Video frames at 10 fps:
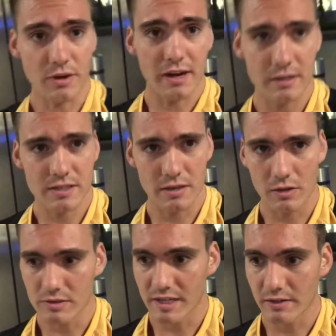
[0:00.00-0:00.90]
we're headed to the
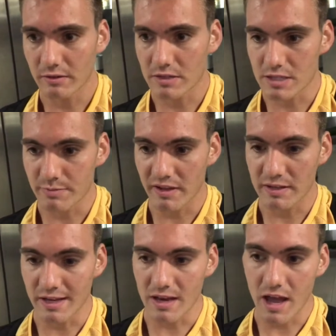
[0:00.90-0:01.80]
hotel to
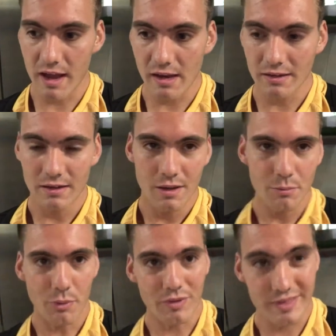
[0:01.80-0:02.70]
spend the night.
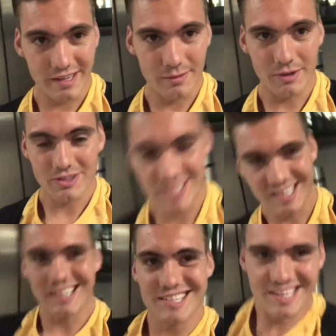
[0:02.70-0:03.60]
But we're thinking about just
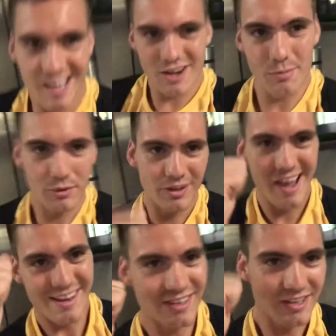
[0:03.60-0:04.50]
like staying up all
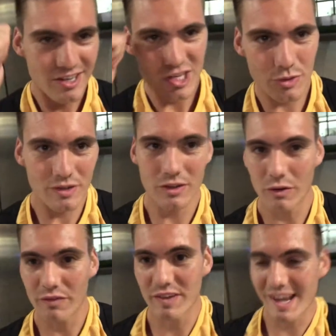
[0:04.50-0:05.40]
night and doing a
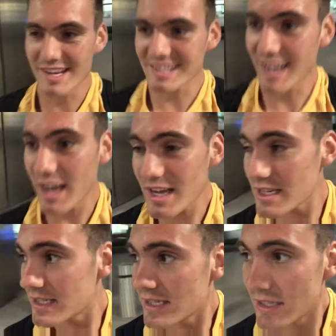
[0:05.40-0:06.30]
little fiesta.
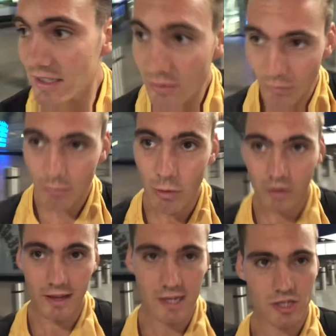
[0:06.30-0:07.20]
One
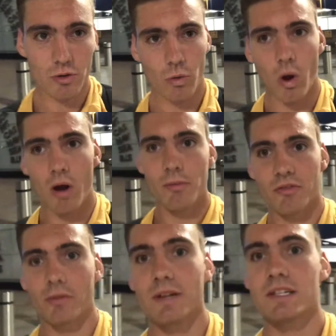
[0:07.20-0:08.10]
more last hurrah
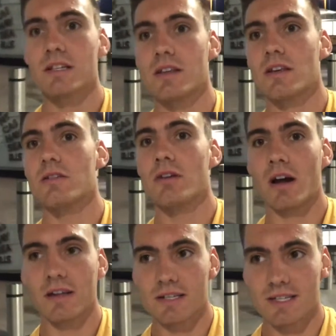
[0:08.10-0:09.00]
before we get to the United